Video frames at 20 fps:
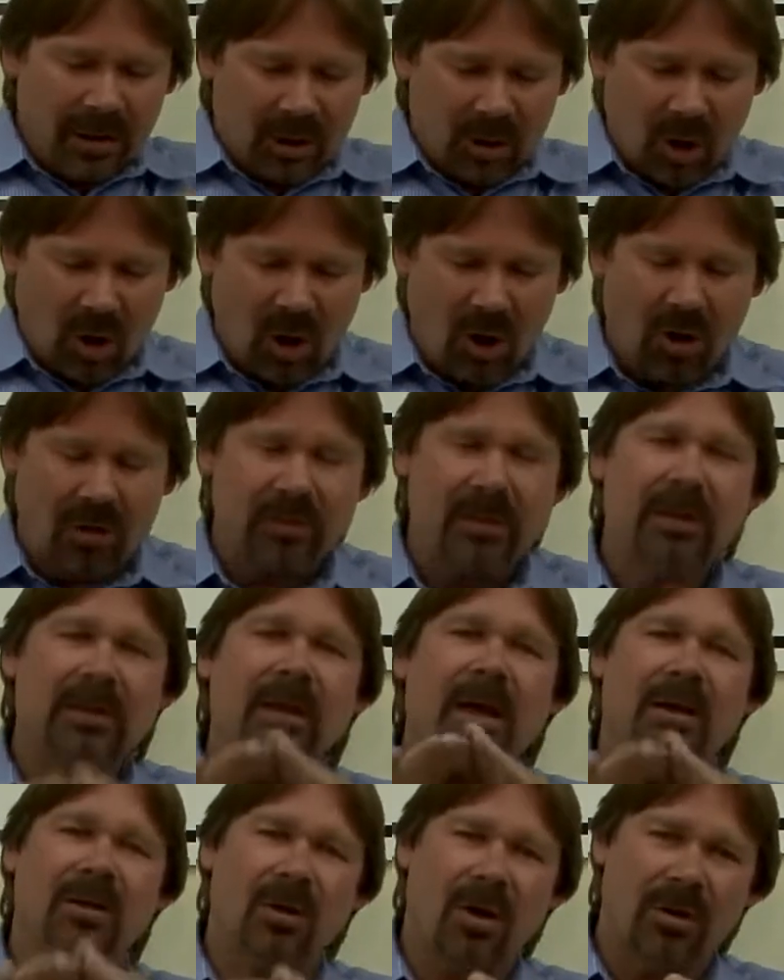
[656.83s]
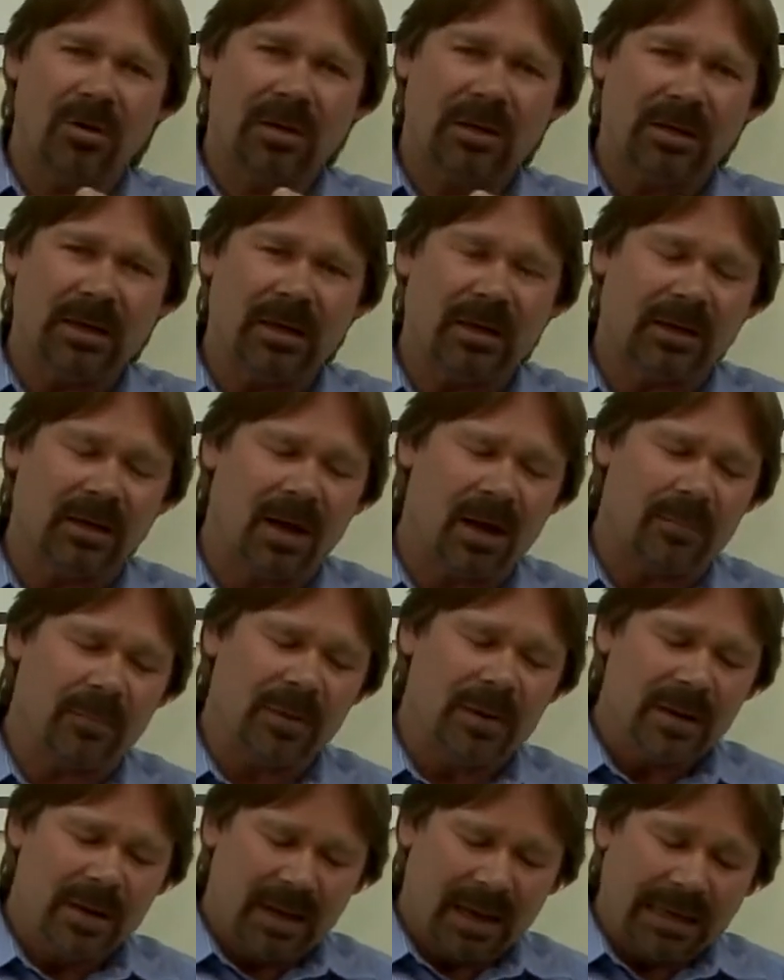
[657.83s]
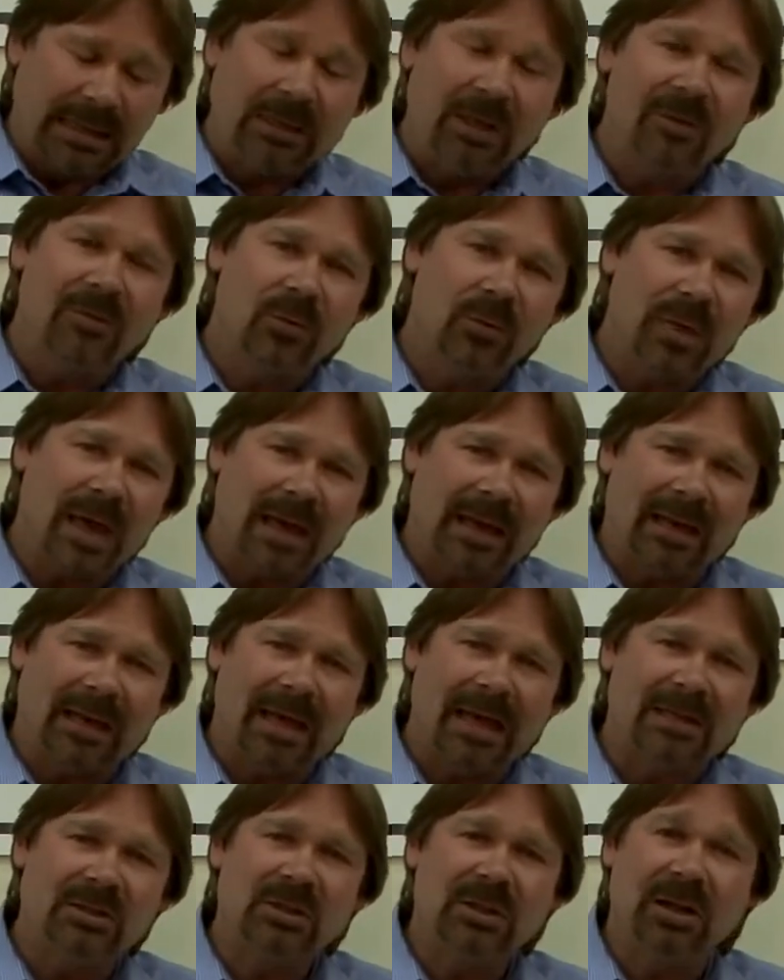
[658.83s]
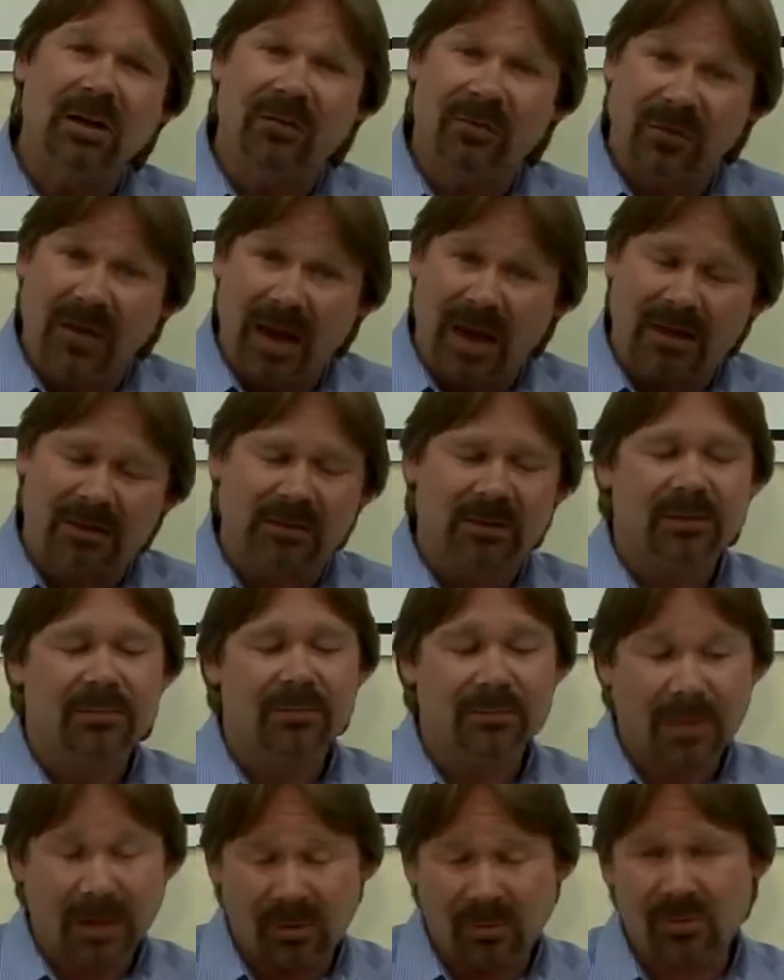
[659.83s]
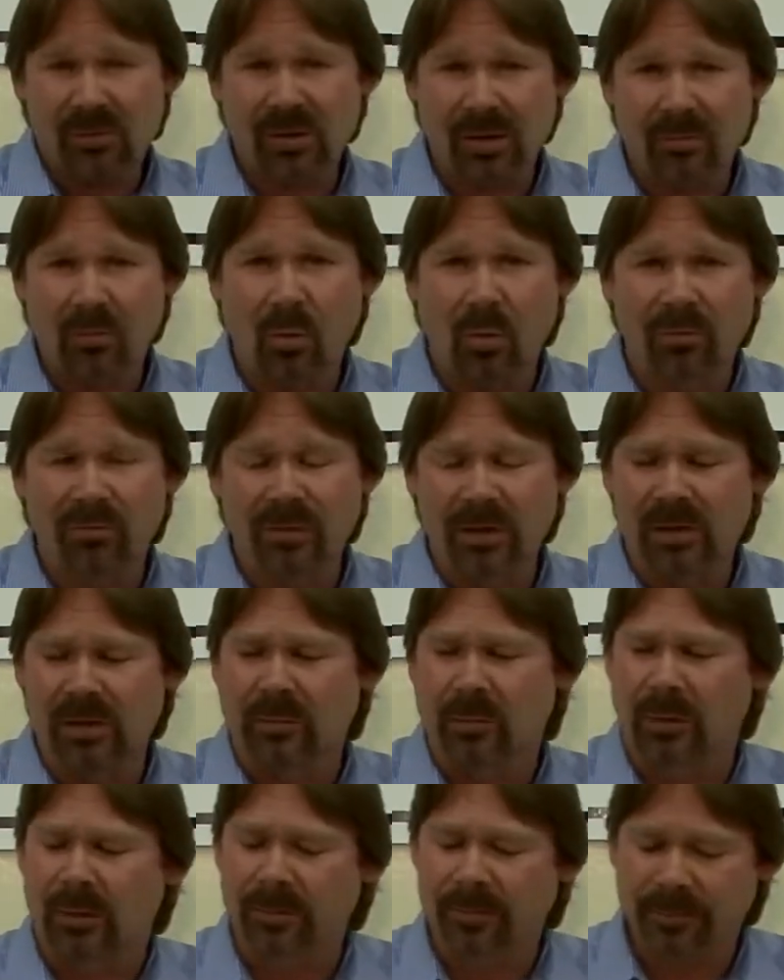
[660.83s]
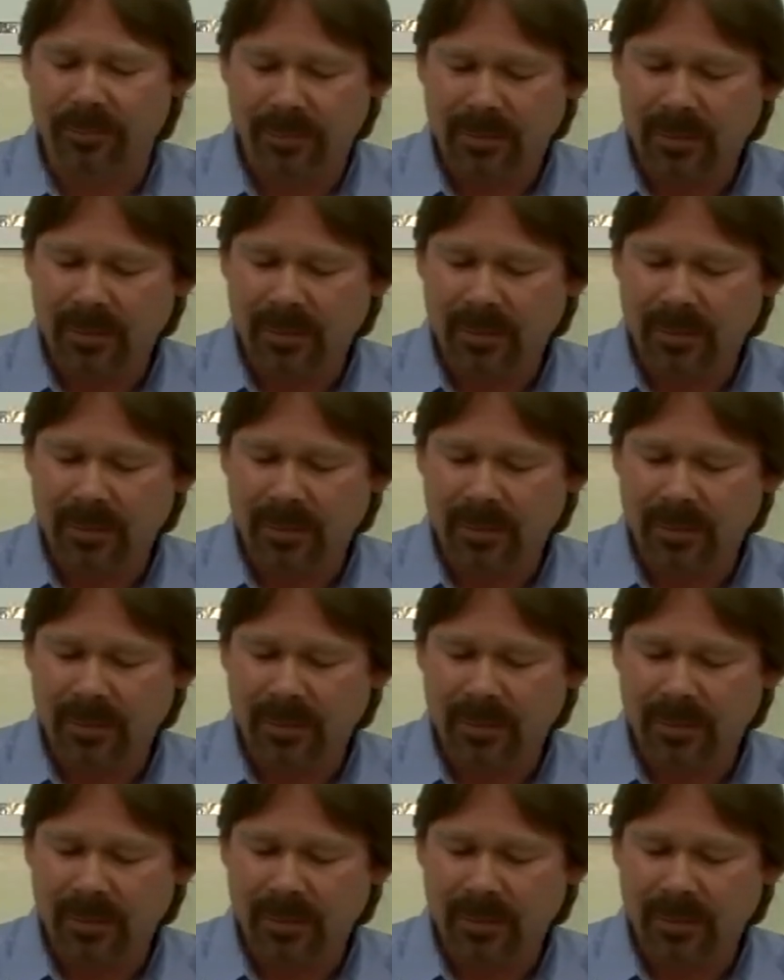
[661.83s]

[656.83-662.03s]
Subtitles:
causing that yarn to kick up and give you that ledging effect, make your seam more visible.